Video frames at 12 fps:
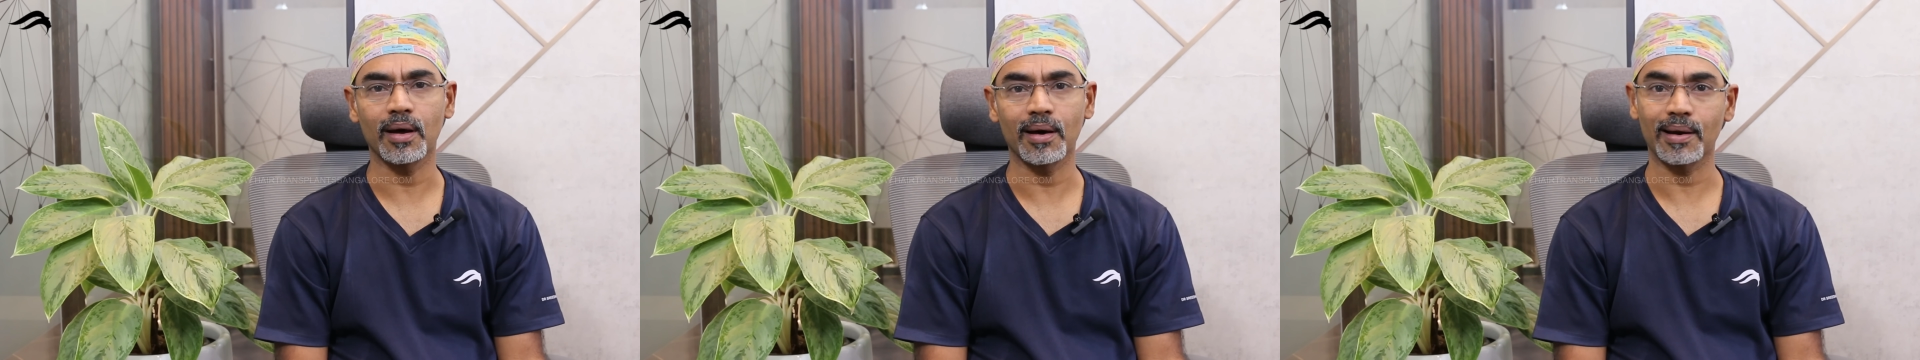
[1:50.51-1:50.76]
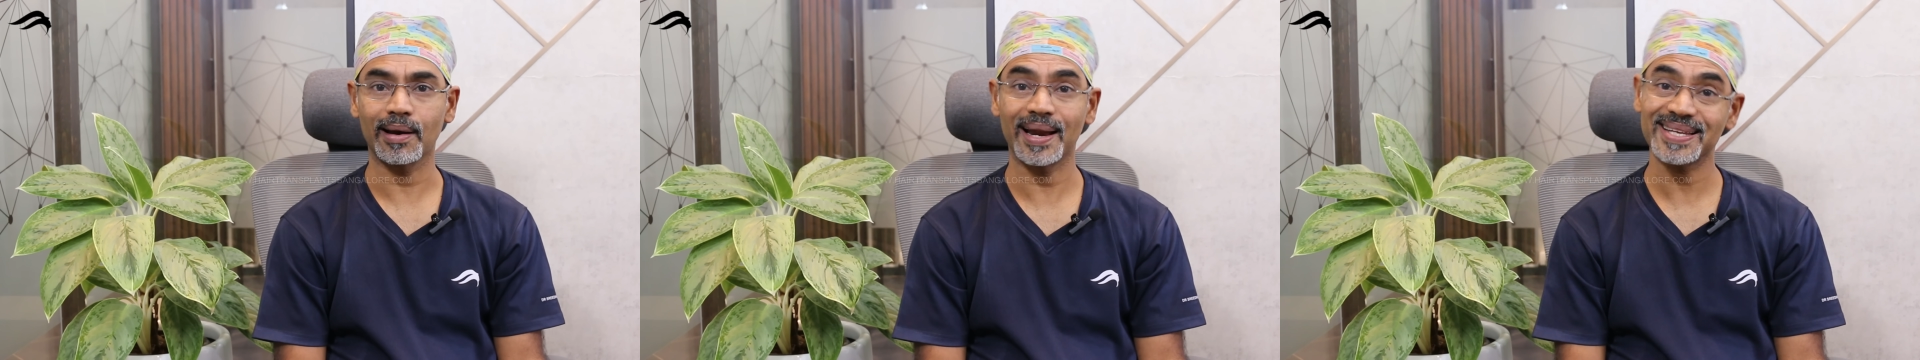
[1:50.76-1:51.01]

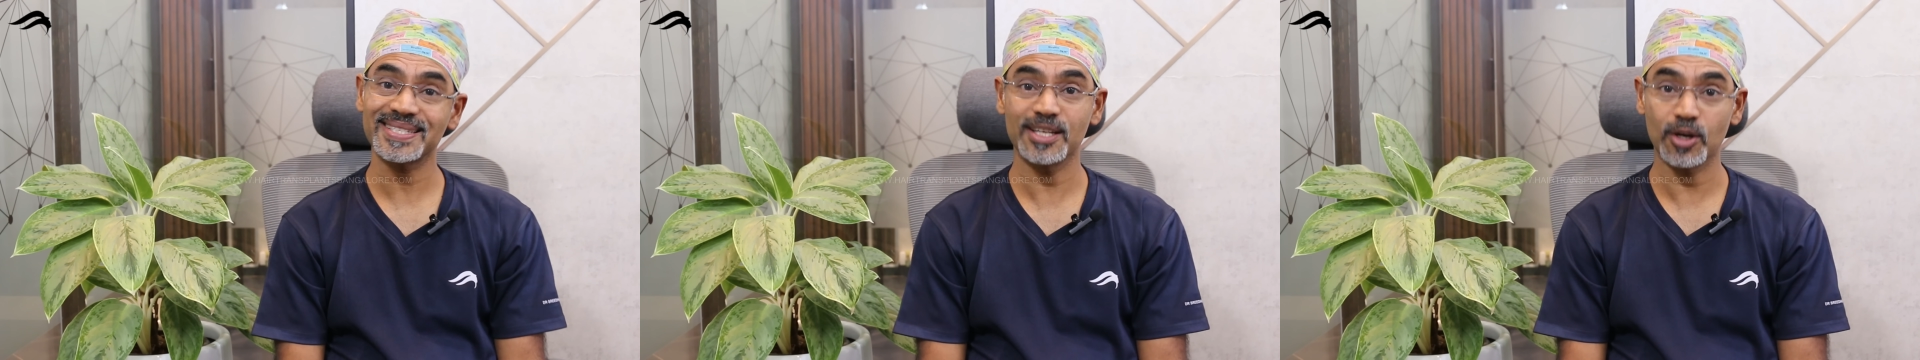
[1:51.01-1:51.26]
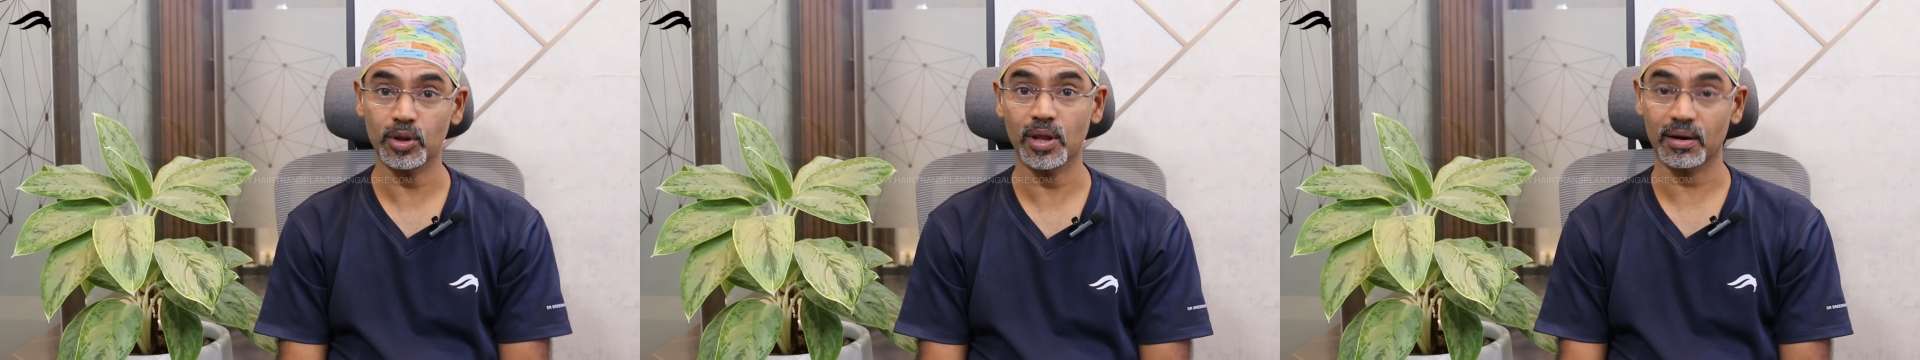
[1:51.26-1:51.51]
or less
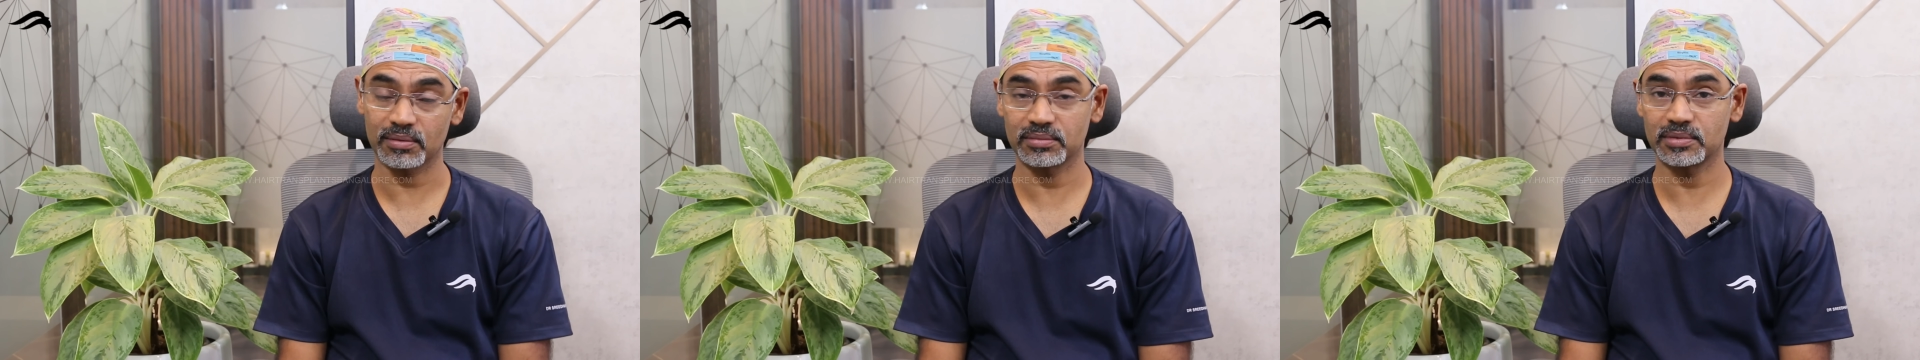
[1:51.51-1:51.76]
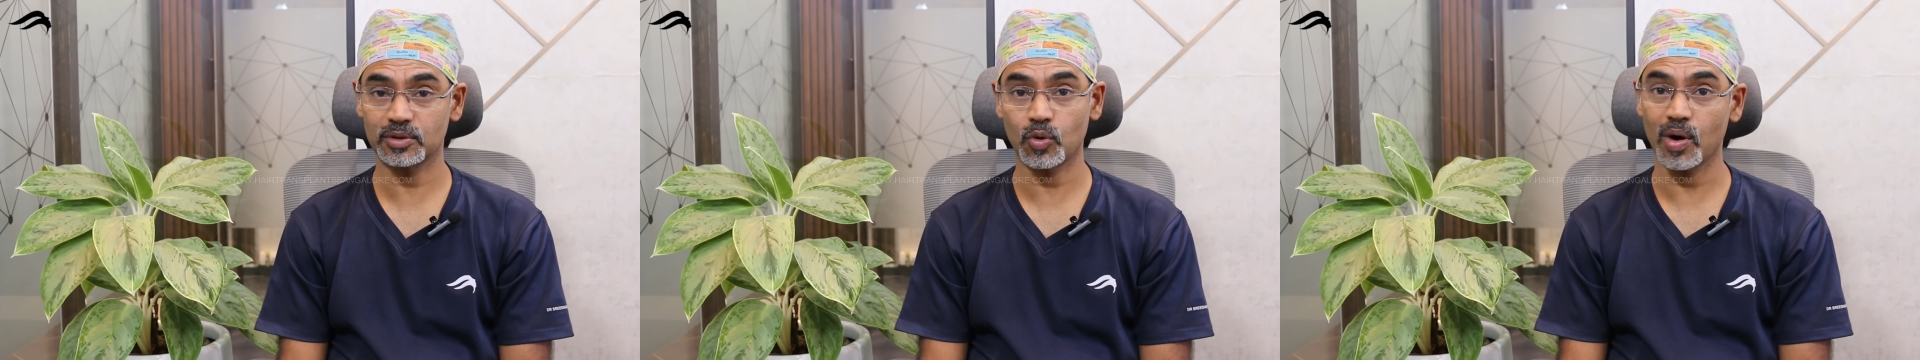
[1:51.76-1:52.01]
donor
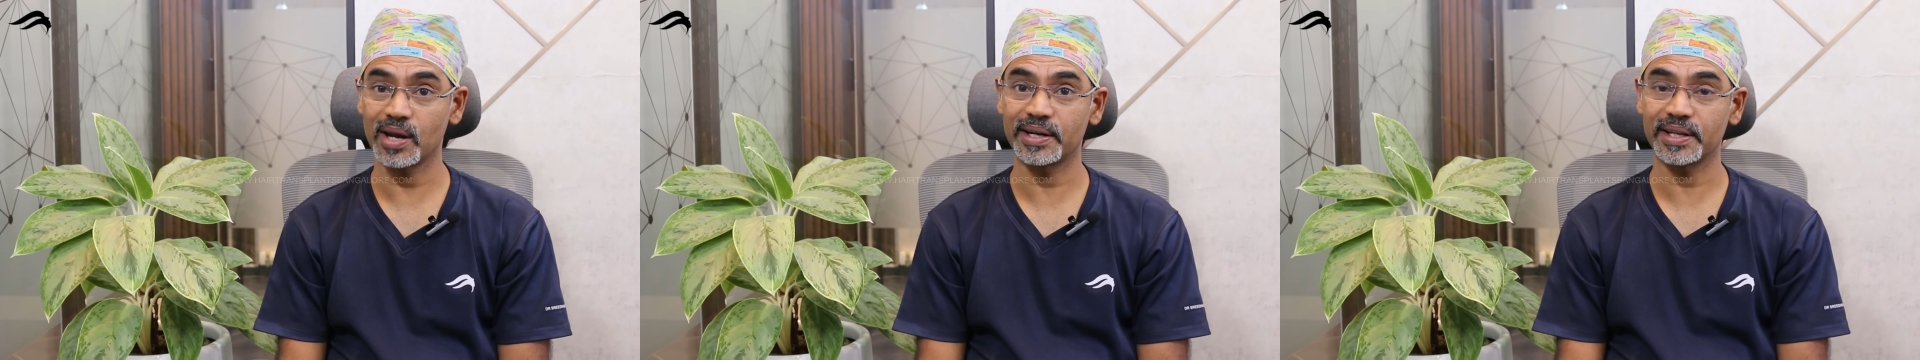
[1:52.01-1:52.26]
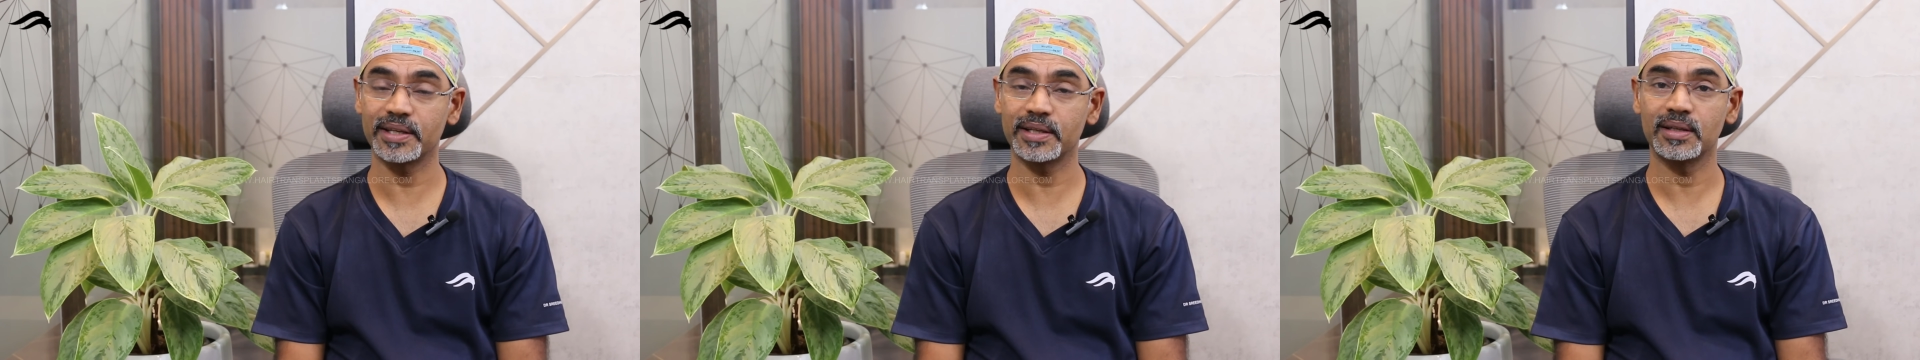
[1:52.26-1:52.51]

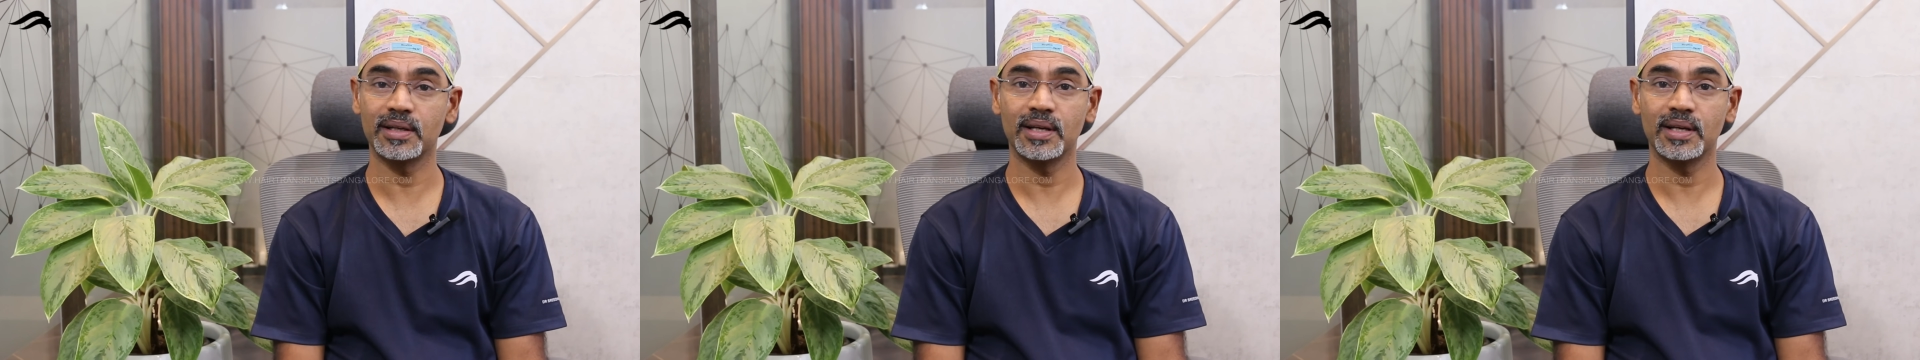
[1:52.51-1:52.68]
quality